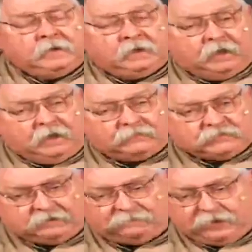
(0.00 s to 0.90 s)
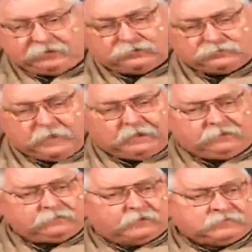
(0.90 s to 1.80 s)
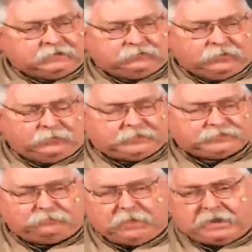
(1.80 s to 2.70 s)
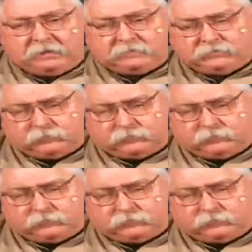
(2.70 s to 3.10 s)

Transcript: I've seen fingers mangled. I've seen drill bits bent,